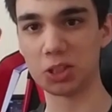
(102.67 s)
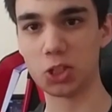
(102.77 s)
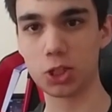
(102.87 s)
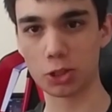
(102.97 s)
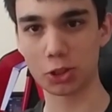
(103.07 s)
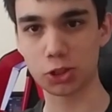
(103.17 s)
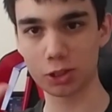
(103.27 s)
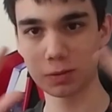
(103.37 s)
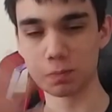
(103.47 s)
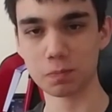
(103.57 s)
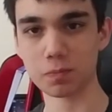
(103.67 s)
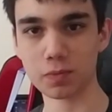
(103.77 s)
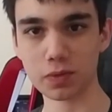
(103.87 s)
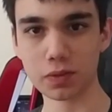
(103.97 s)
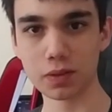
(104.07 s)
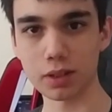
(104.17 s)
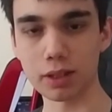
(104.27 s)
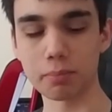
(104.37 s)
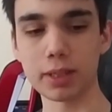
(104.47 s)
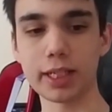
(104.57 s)
looks
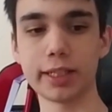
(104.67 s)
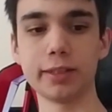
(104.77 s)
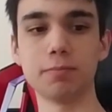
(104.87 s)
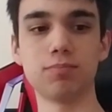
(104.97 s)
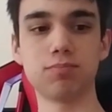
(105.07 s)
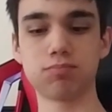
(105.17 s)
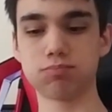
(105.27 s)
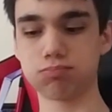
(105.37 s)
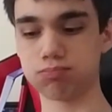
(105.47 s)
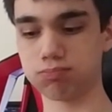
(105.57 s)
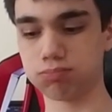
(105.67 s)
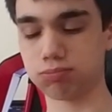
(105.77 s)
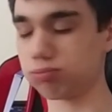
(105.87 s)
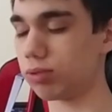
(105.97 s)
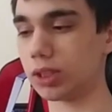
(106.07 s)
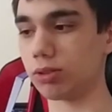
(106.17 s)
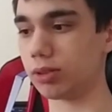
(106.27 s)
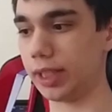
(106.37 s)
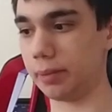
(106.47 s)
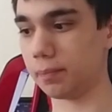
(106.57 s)
of my, what's her name?